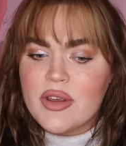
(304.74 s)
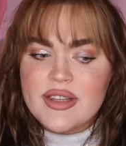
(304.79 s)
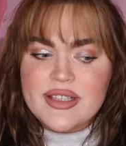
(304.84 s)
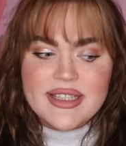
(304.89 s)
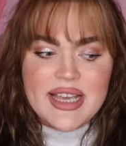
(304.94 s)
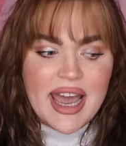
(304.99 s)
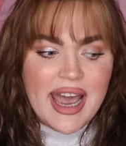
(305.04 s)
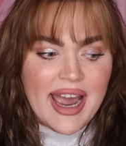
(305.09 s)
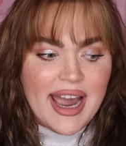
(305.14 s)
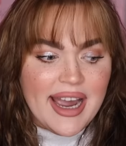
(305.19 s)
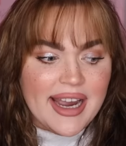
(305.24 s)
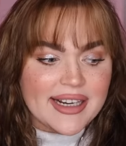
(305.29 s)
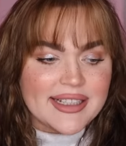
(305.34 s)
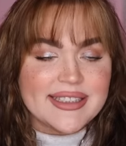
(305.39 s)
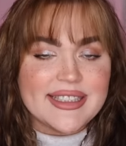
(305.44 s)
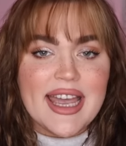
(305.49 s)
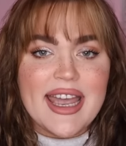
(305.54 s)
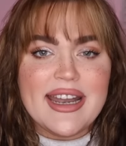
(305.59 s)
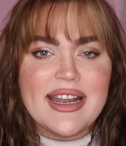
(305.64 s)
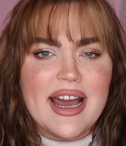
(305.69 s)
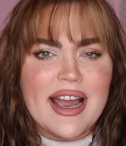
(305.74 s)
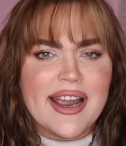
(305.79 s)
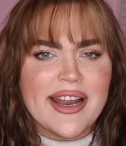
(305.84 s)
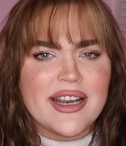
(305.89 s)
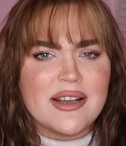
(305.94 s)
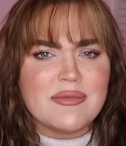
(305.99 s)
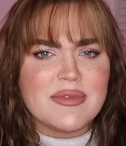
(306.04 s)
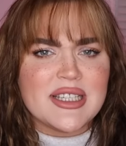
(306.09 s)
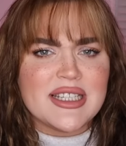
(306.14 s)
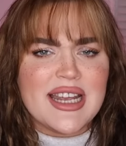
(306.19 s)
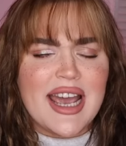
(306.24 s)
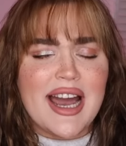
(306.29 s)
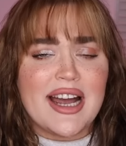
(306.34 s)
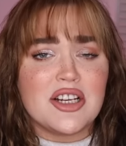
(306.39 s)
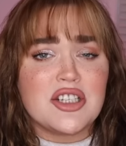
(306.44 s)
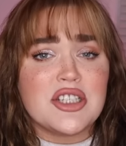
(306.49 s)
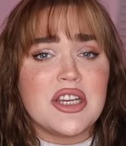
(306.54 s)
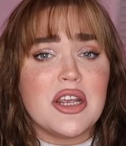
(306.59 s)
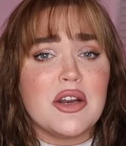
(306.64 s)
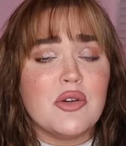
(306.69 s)
with tags and items
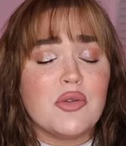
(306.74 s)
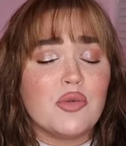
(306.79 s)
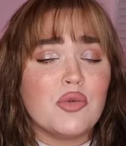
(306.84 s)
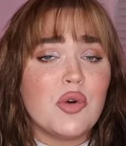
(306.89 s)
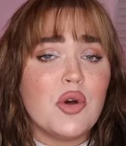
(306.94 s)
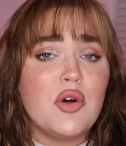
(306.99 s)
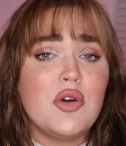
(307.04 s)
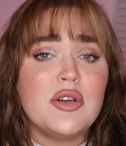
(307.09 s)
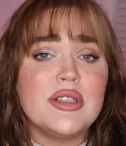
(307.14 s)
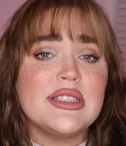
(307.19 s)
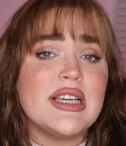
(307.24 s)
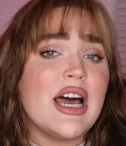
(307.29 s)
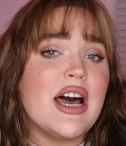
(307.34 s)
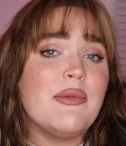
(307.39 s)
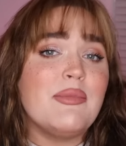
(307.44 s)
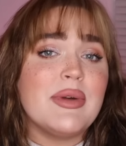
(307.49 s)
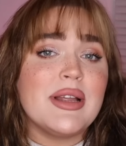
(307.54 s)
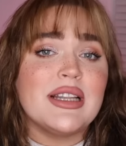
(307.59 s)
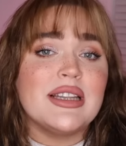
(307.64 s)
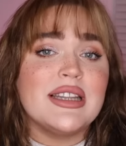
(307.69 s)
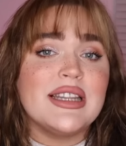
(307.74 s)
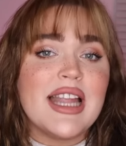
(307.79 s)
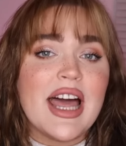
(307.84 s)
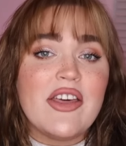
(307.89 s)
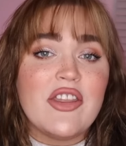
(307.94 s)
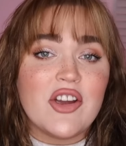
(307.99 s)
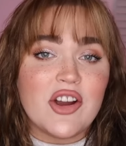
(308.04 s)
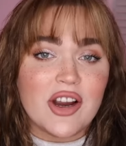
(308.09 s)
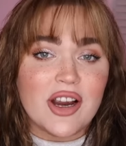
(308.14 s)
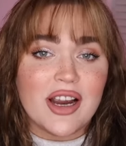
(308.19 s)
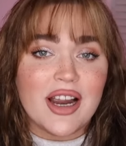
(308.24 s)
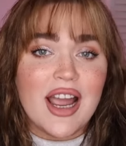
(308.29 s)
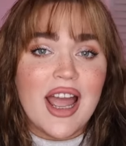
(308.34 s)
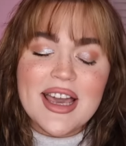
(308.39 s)
attached and rolled up leather.